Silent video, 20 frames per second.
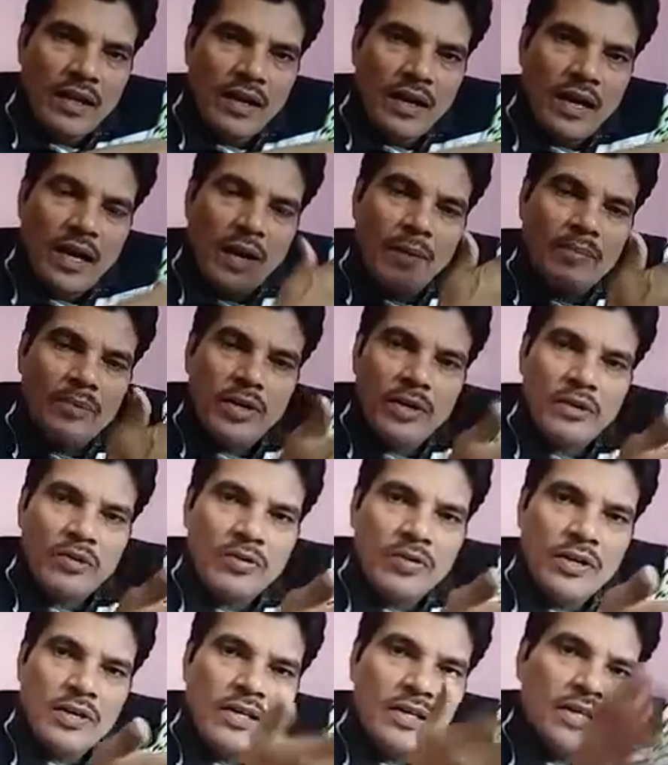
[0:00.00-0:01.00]
after
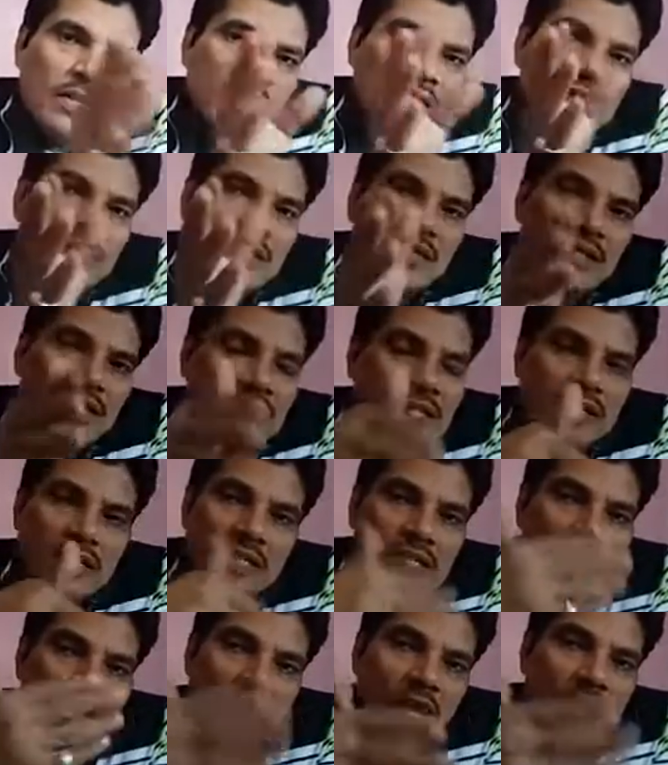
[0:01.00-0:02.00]
going it
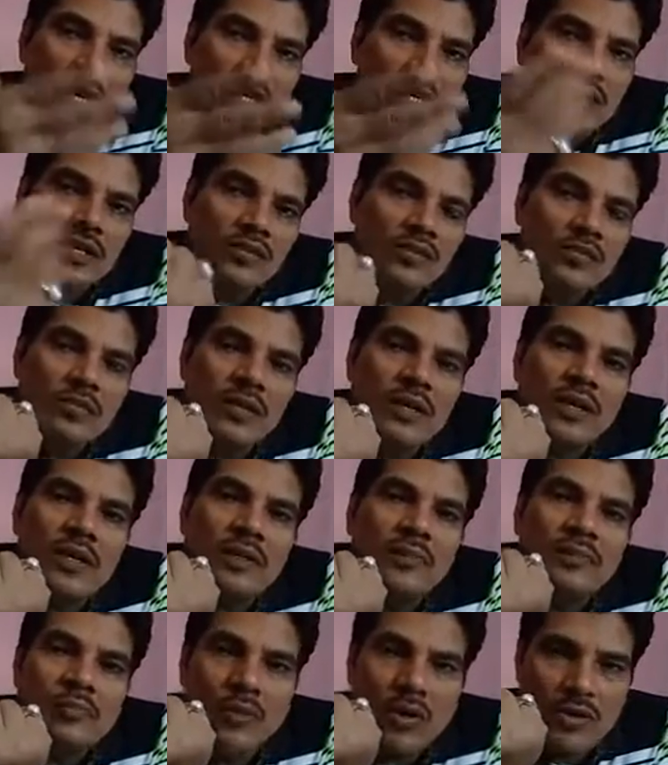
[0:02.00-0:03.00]
is likely to be
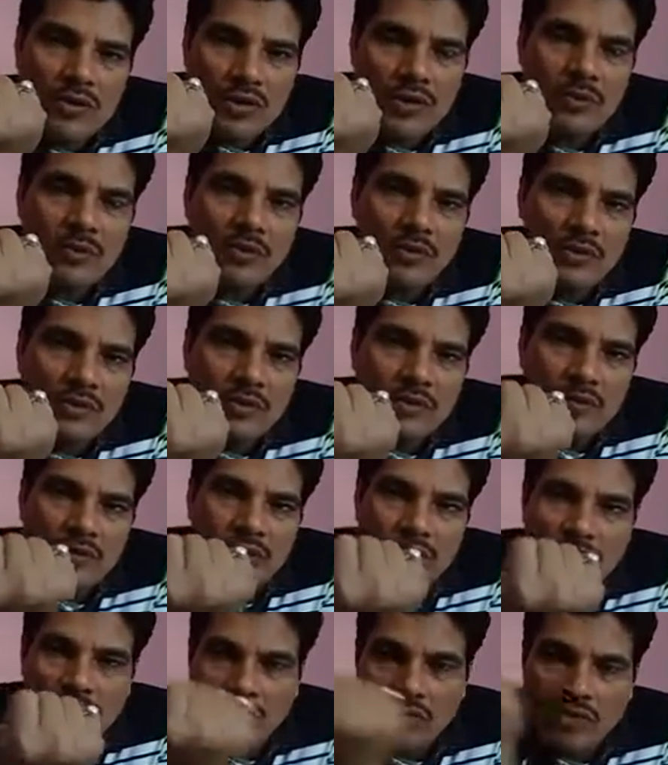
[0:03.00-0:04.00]
impossible
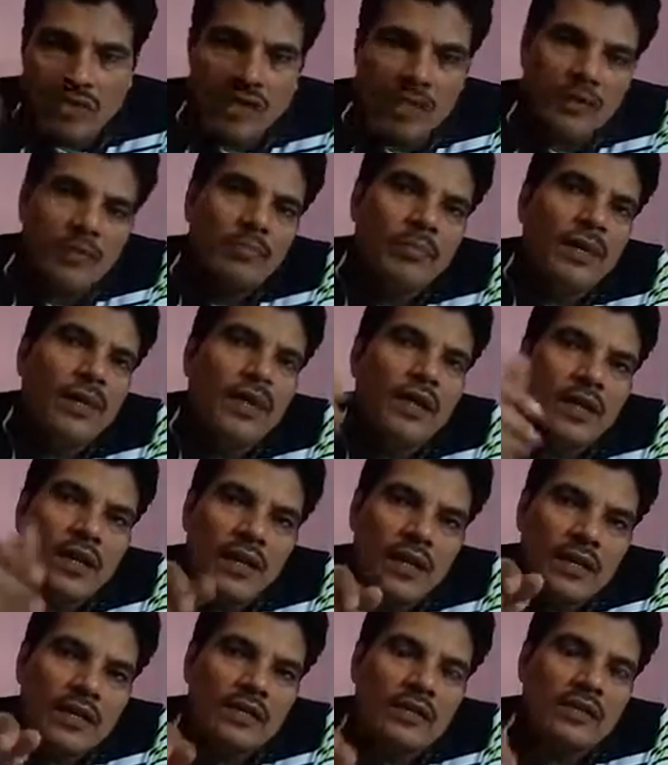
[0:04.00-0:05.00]
to come back
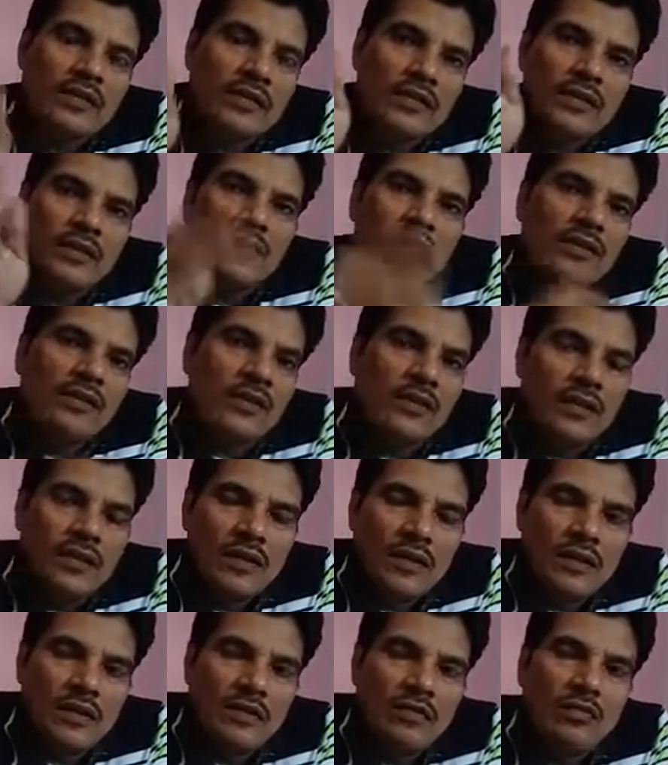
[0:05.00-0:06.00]
and
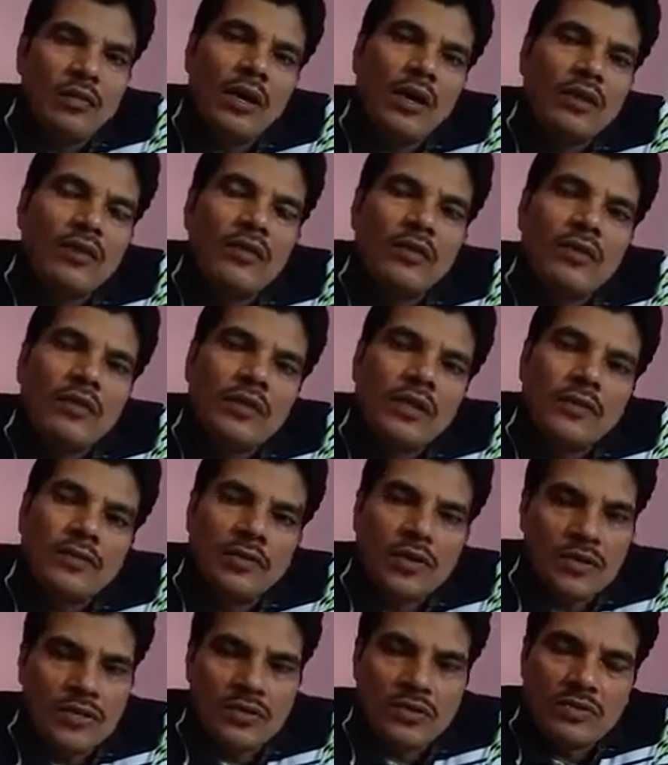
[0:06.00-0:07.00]
walk on the
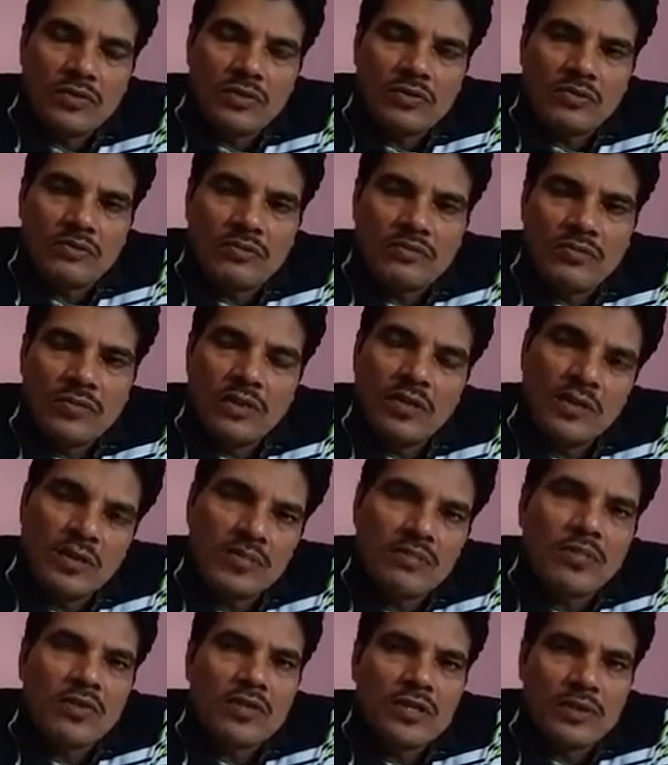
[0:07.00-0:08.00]
first road. It is
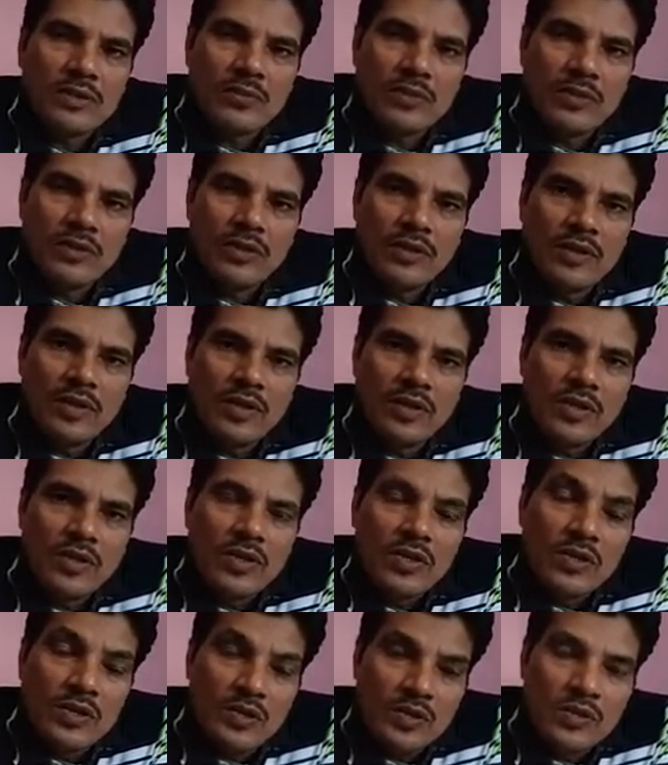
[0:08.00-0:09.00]
impossible.
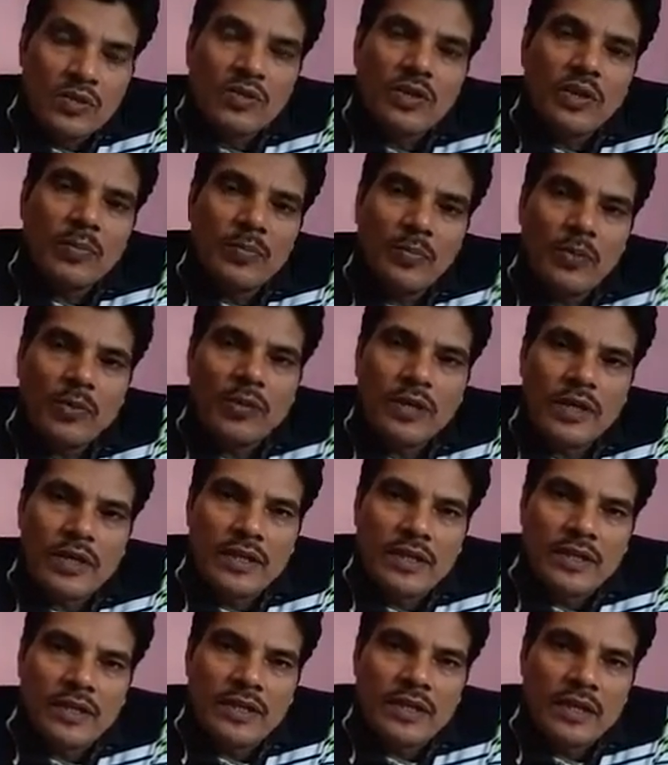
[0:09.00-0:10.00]
So the
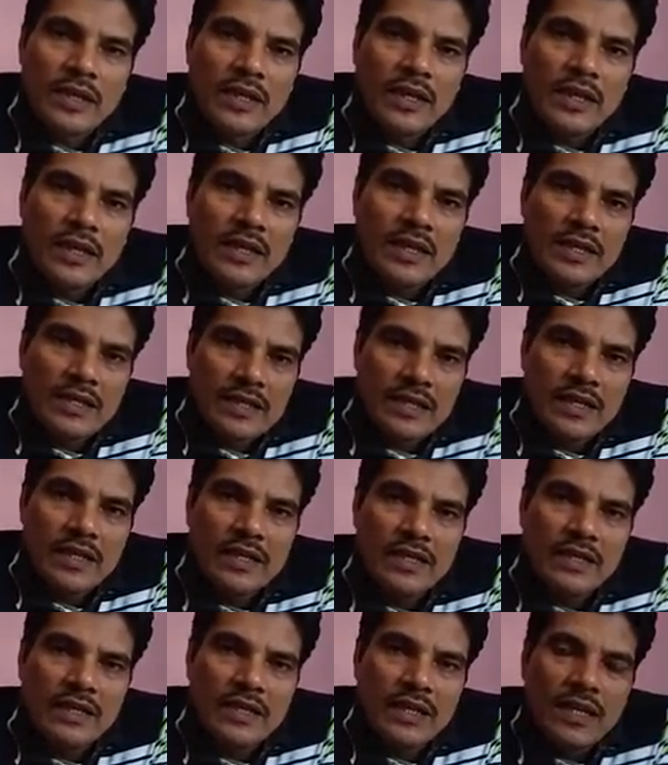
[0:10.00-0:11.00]
poet
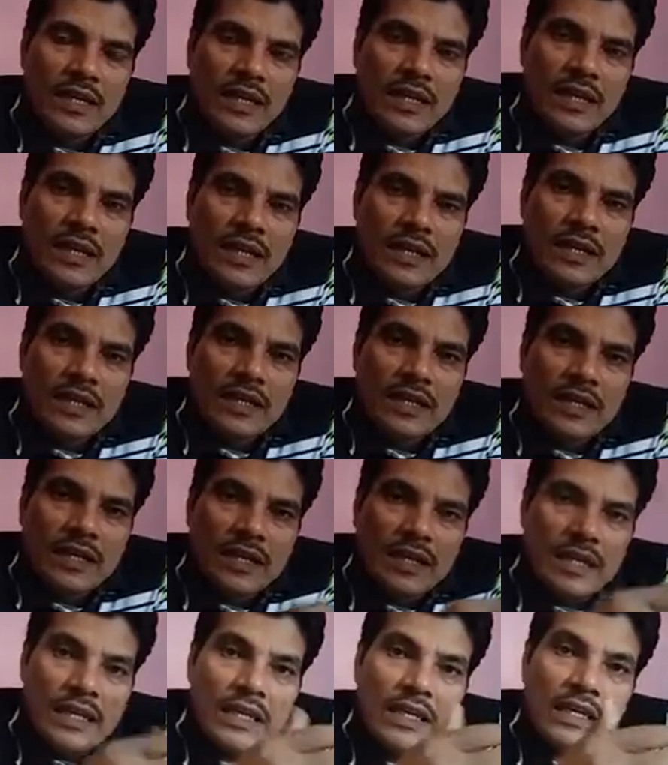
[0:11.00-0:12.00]
says
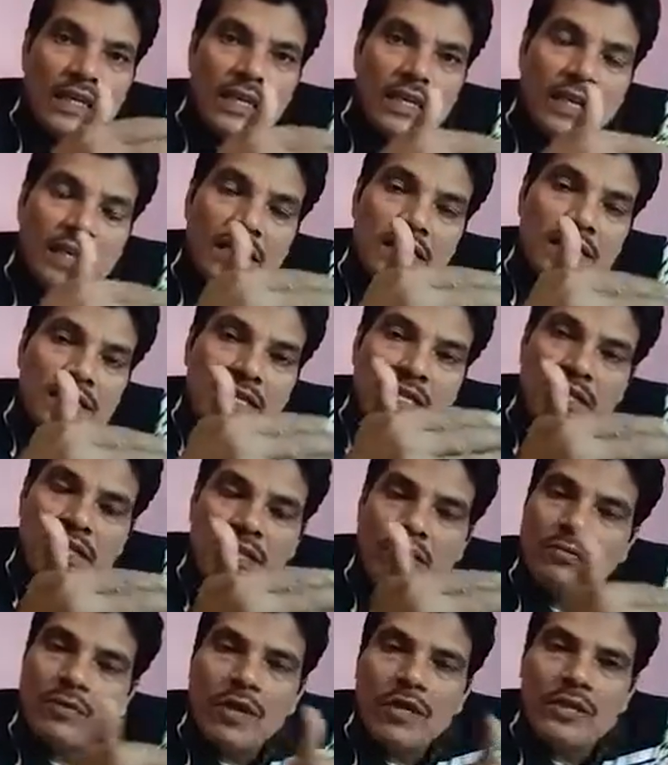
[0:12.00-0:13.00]
his
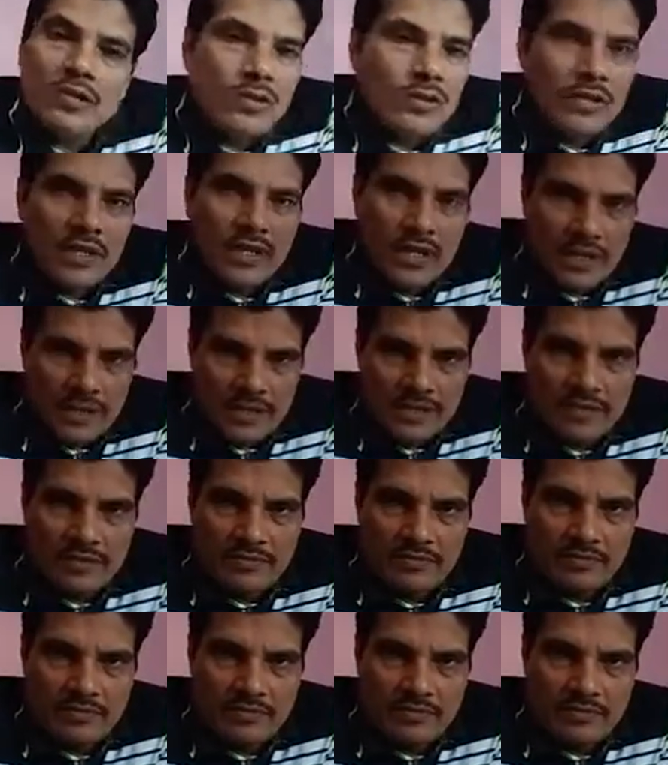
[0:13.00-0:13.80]
decision was not right.